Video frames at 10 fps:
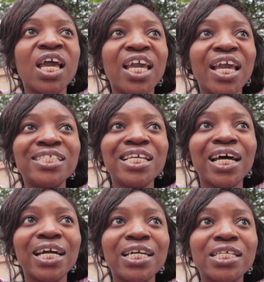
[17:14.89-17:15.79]
Casey
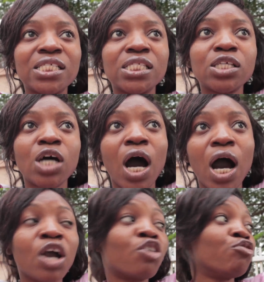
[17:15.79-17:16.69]
likes
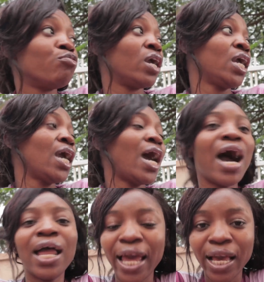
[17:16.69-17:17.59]
gray.
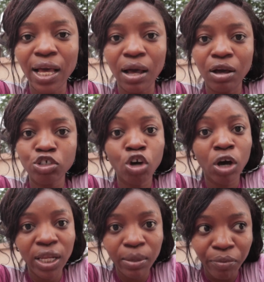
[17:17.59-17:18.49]
I like
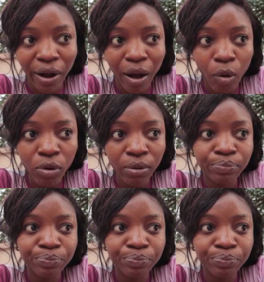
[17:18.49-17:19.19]
chocolate brown.